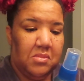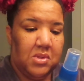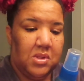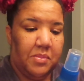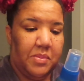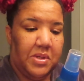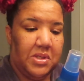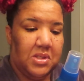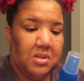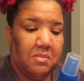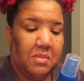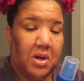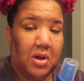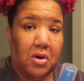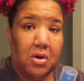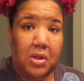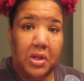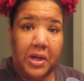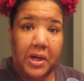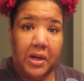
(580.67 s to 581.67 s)
Piece of my
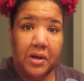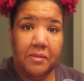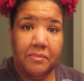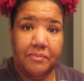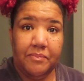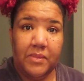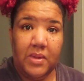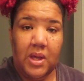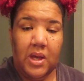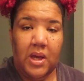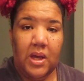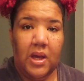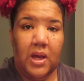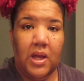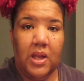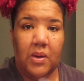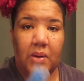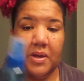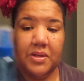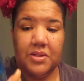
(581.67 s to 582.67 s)
curly hair.
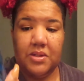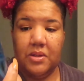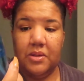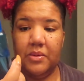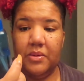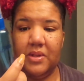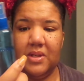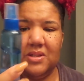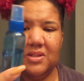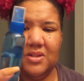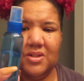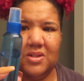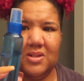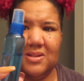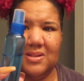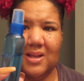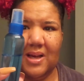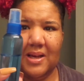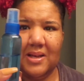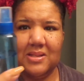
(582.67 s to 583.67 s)
Anyway, so this is just
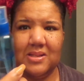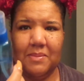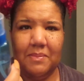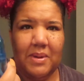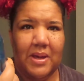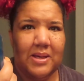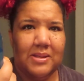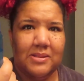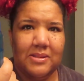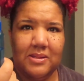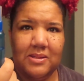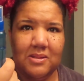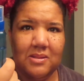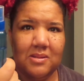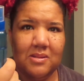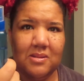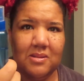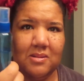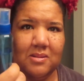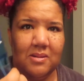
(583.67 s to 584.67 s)
like some
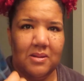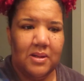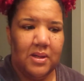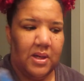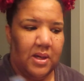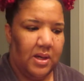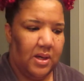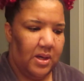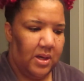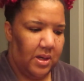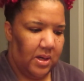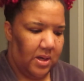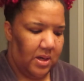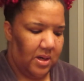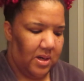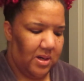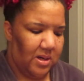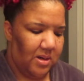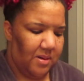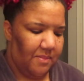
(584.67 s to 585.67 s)
essence.
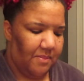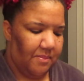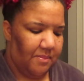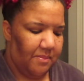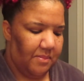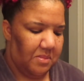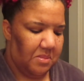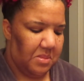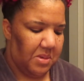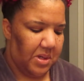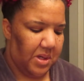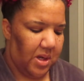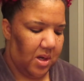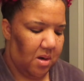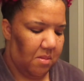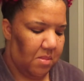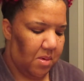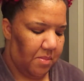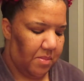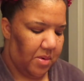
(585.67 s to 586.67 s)
I can't
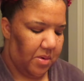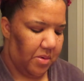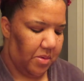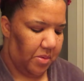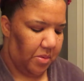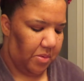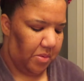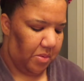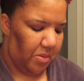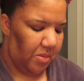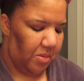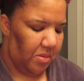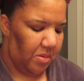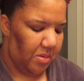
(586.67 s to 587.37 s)
remember who